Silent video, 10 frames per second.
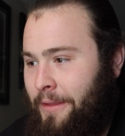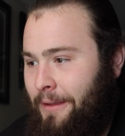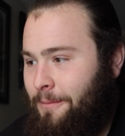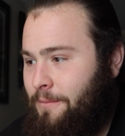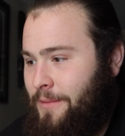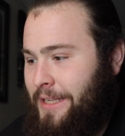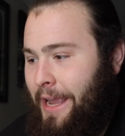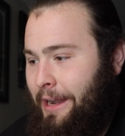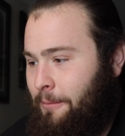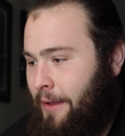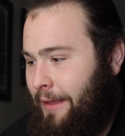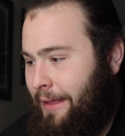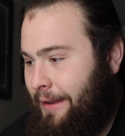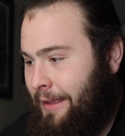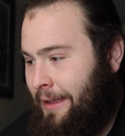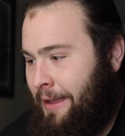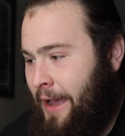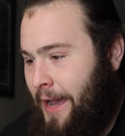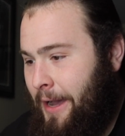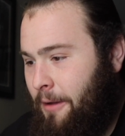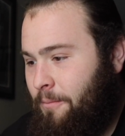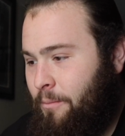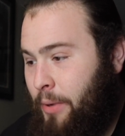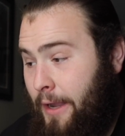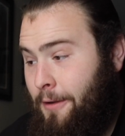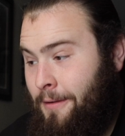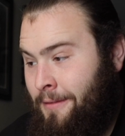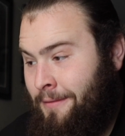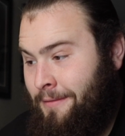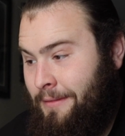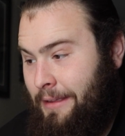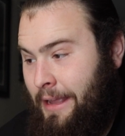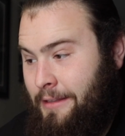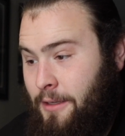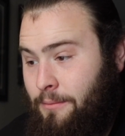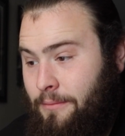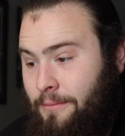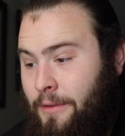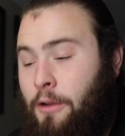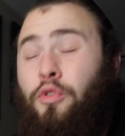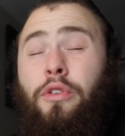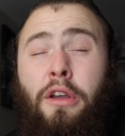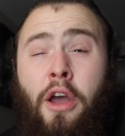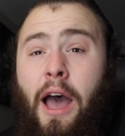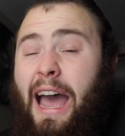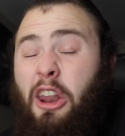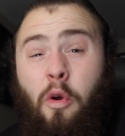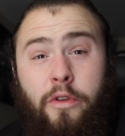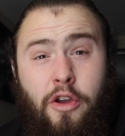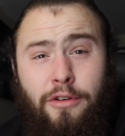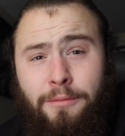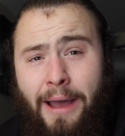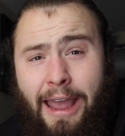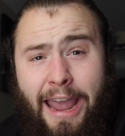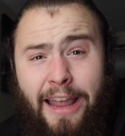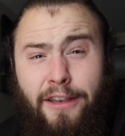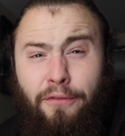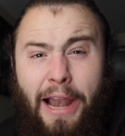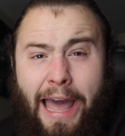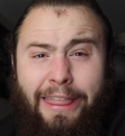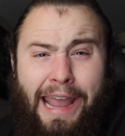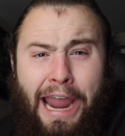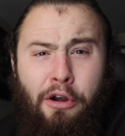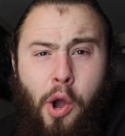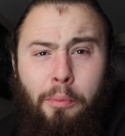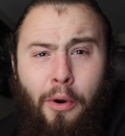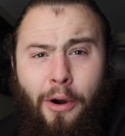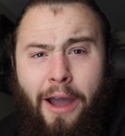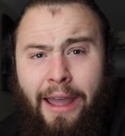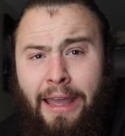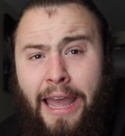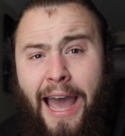I'm standing by that. Um, Peter ends up, you know, I don't use my head to fly the arrow, boy.